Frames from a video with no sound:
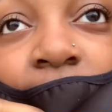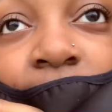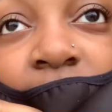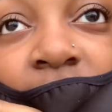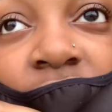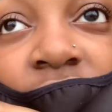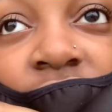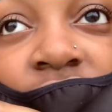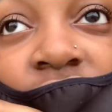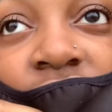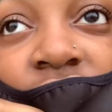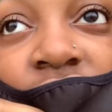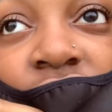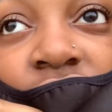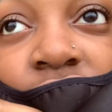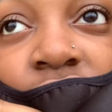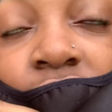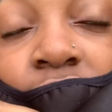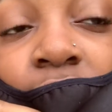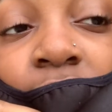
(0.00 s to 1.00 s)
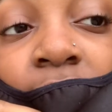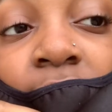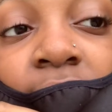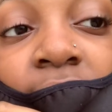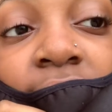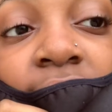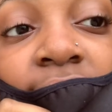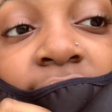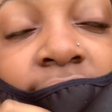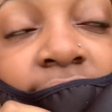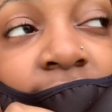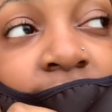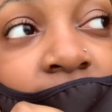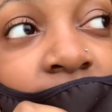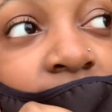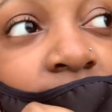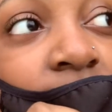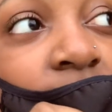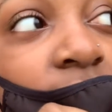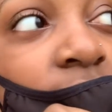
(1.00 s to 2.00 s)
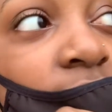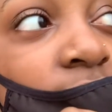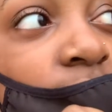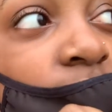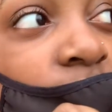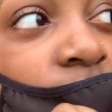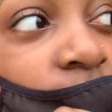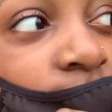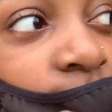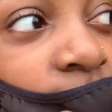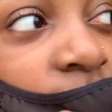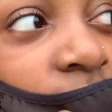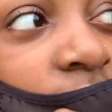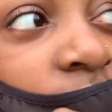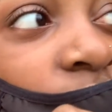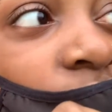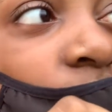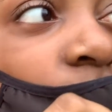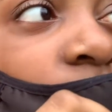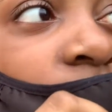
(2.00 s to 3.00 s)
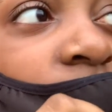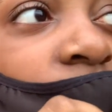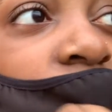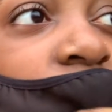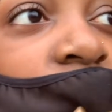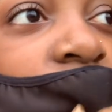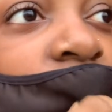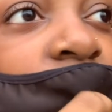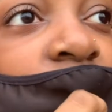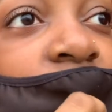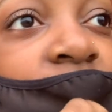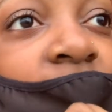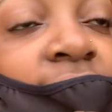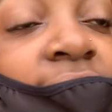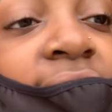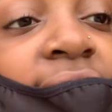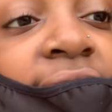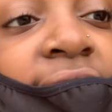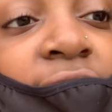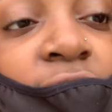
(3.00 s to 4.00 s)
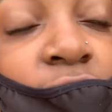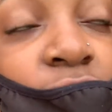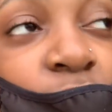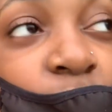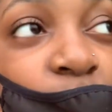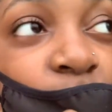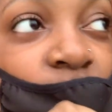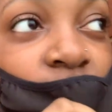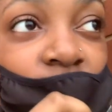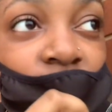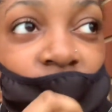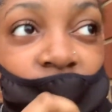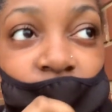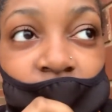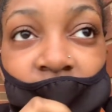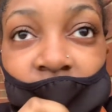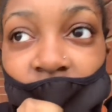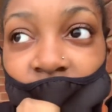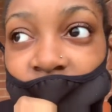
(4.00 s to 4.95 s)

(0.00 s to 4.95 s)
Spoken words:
been here since 2, and it was me and 2 other girls who got hired on the spot. I